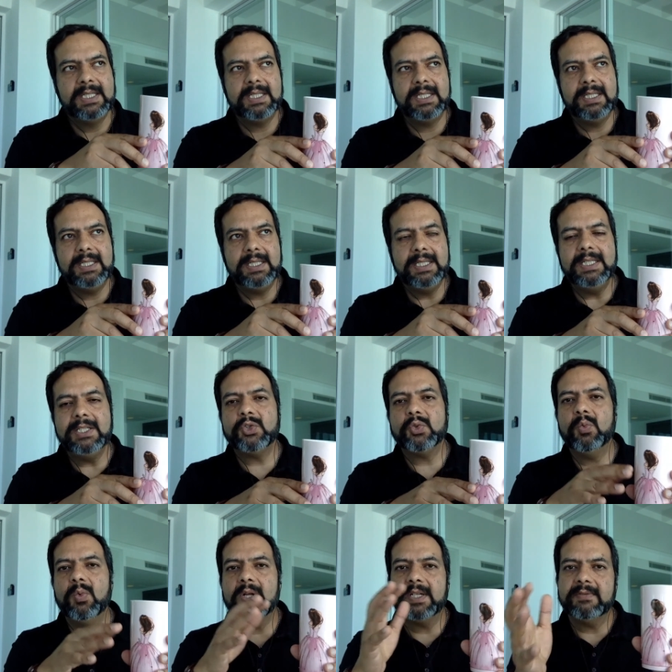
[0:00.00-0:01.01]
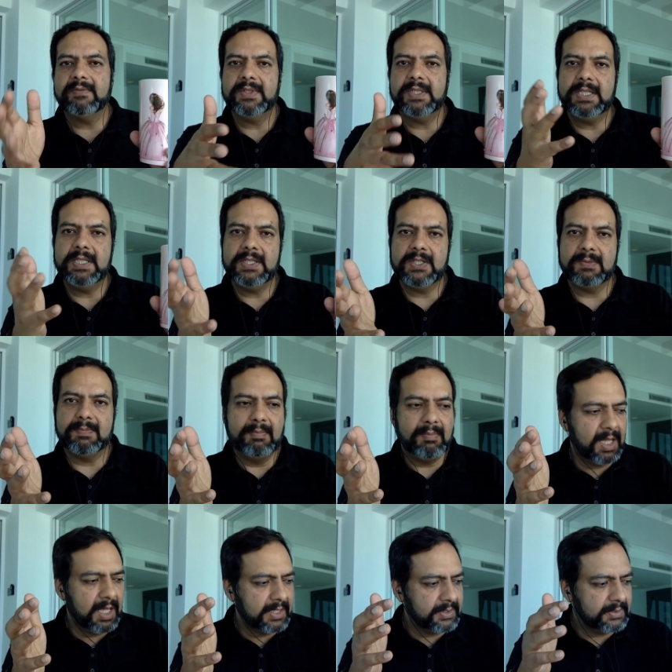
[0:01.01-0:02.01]
Each one of these
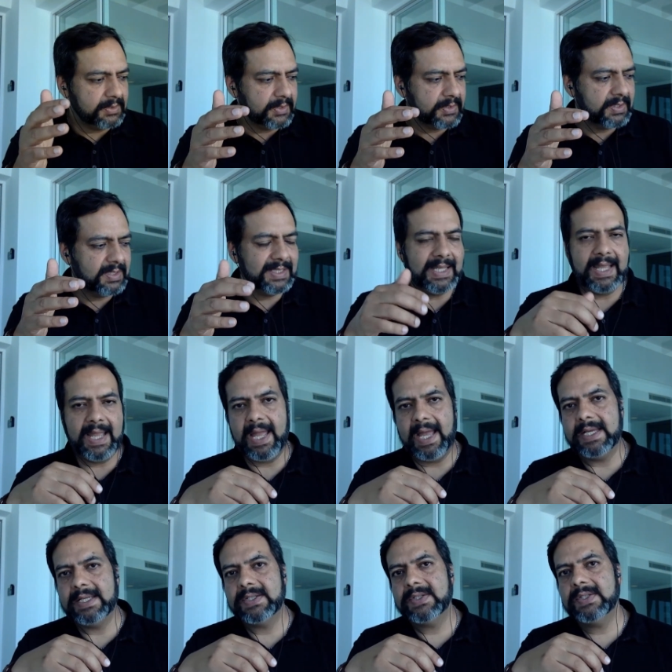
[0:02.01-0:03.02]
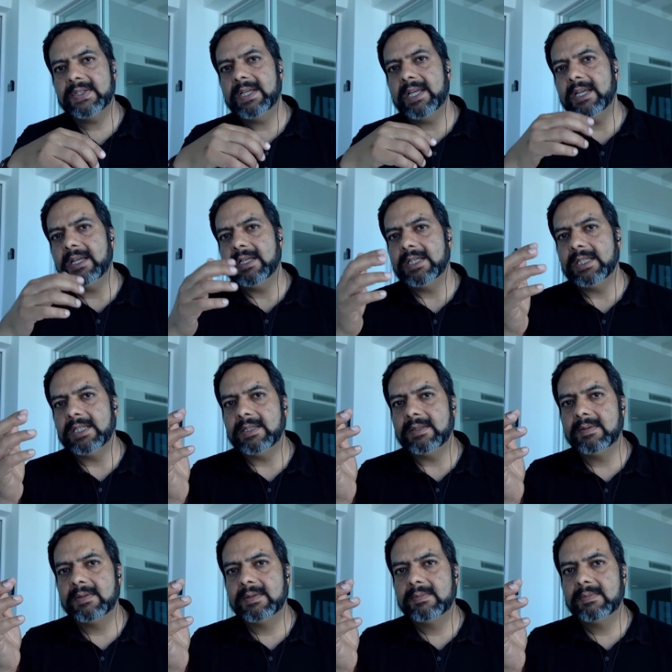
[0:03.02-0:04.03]
models has a
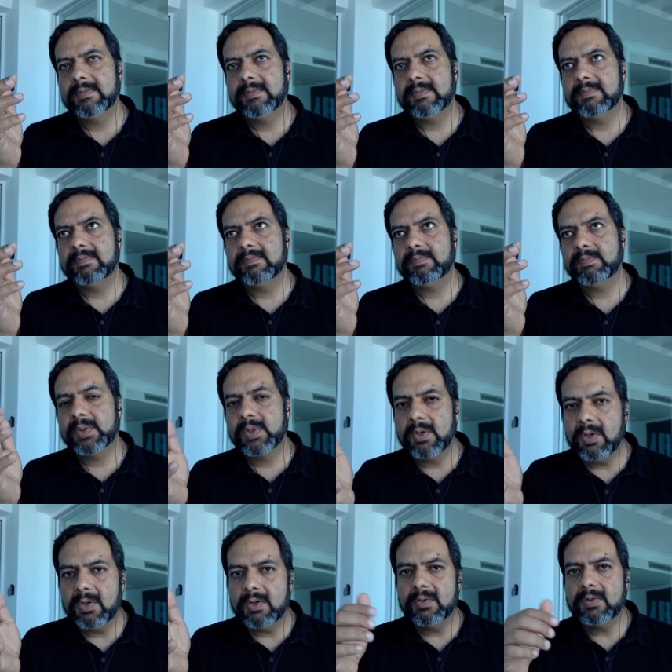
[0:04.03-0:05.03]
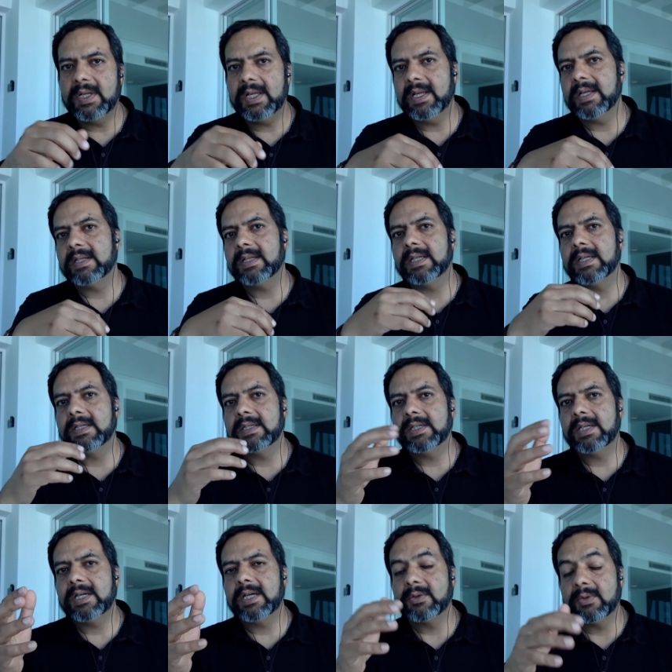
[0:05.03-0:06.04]
pro and a
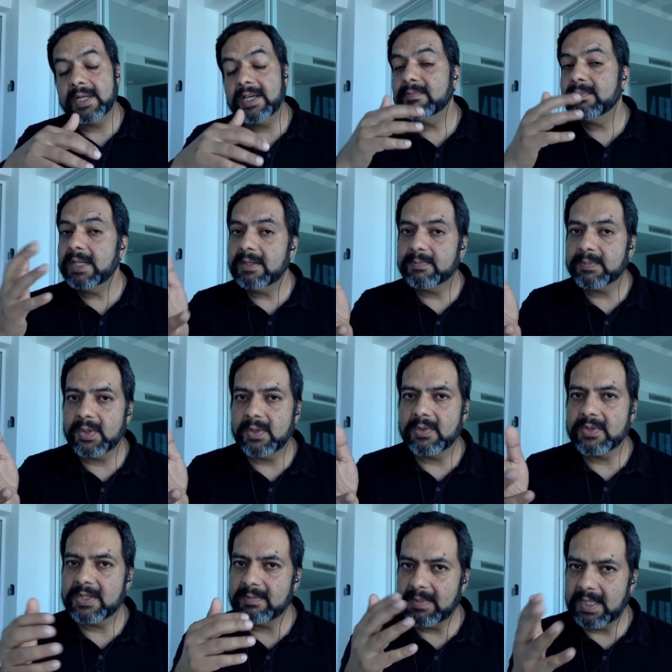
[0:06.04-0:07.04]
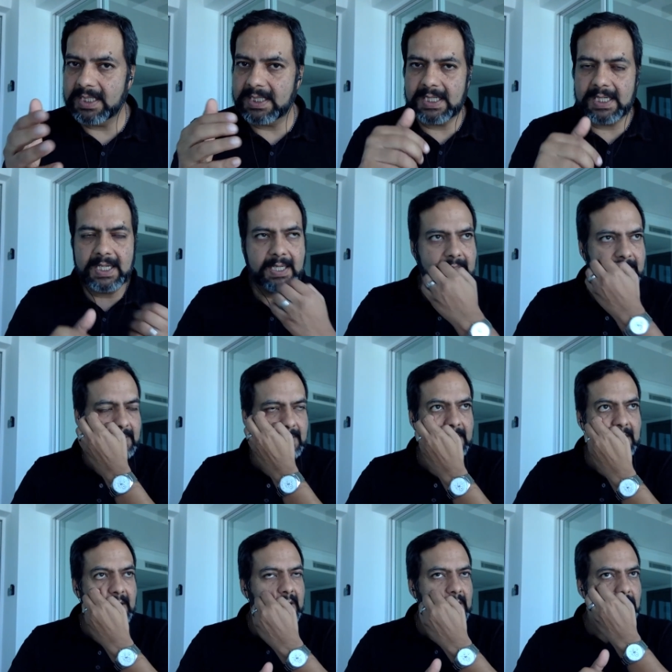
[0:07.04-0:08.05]
con. They have many pros and many cons.
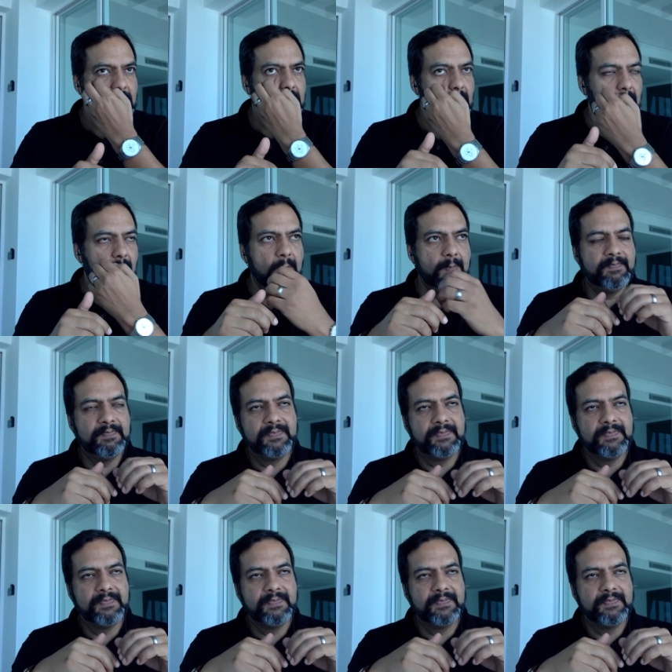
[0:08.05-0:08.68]
So